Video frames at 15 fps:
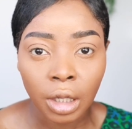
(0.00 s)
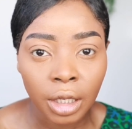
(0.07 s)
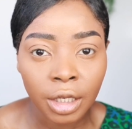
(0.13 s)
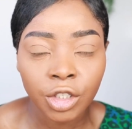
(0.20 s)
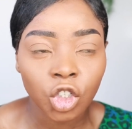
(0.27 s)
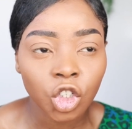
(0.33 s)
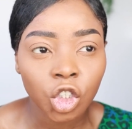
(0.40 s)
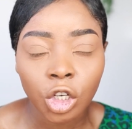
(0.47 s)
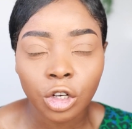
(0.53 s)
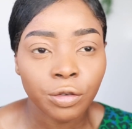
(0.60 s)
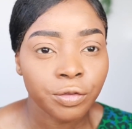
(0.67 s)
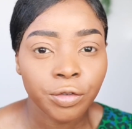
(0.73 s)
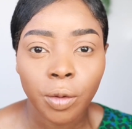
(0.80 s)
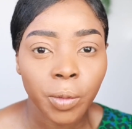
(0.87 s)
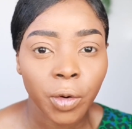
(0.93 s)
It's just gonna
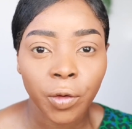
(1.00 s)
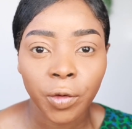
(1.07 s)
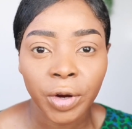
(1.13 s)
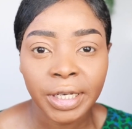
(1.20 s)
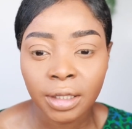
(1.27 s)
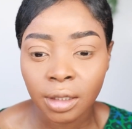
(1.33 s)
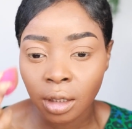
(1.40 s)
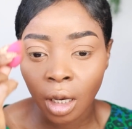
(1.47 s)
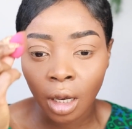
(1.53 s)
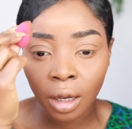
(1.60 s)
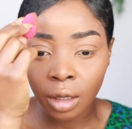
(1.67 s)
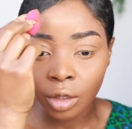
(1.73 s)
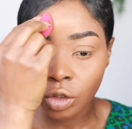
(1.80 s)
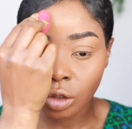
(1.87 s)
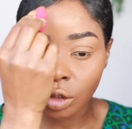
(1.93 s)
form crease.
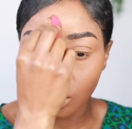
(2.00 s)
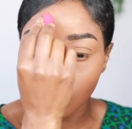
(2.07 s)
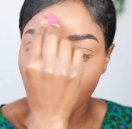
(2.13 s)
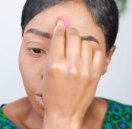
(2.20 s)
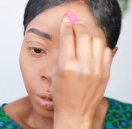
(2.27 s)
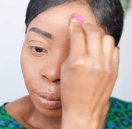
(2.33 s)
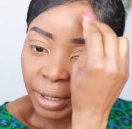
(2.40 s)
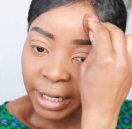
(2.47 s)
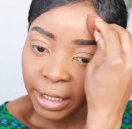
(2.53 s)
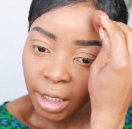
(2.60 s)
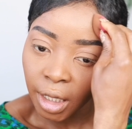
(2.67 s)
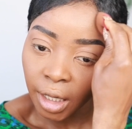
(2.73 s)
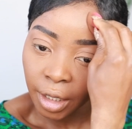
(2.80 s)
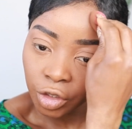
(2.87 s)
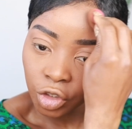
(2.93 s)
So it's good you blend
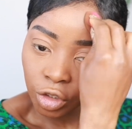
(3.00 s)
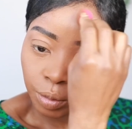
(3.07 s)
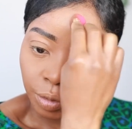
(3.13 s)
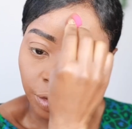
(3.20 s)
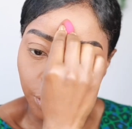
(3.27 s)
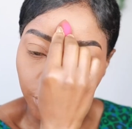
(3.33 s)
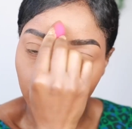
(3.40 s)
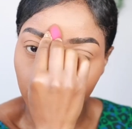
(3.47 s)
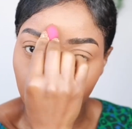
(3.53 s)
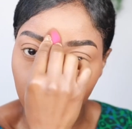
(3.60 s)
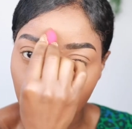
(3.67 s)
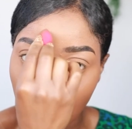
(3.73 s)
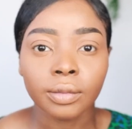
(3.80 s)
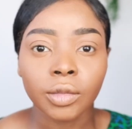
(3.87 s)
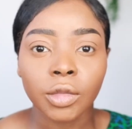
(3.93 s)
again just before you set.